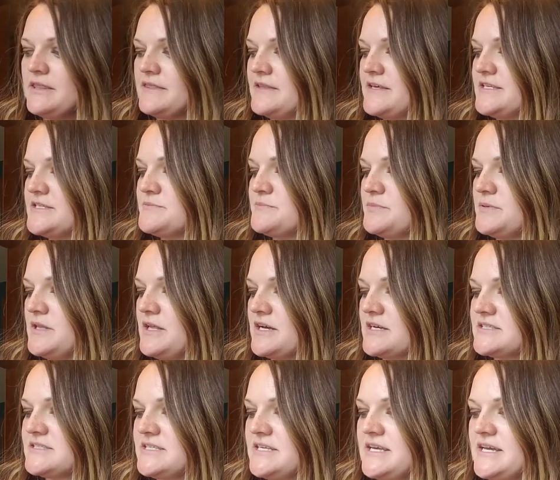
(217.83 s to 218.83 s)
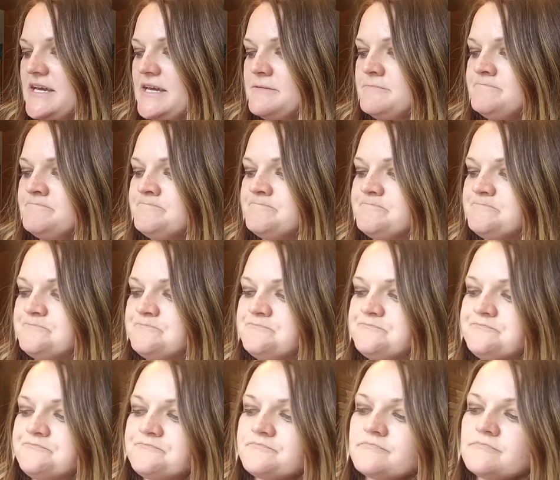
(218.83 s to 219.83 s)
this plugs in
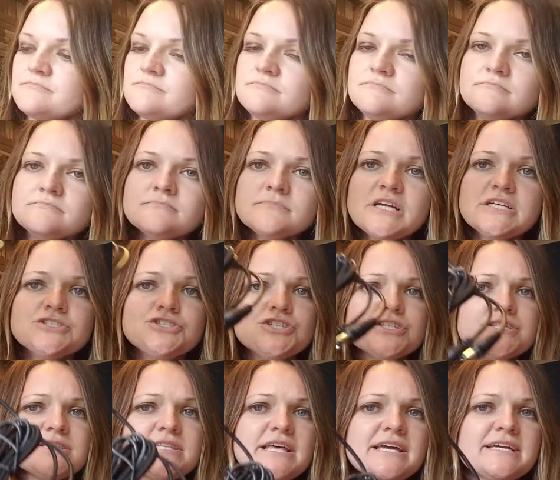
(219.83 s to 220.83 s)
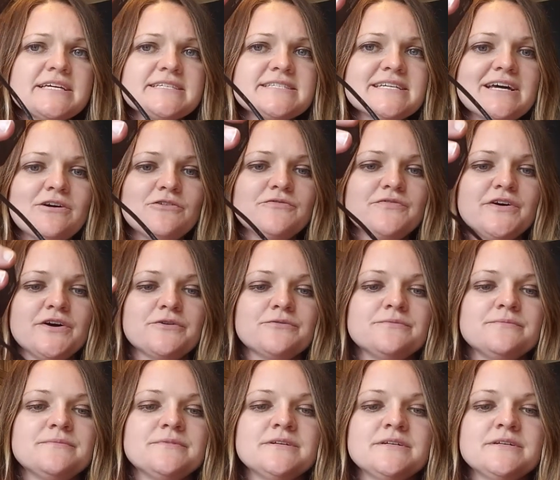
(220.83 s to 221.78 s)
just like a cell phone.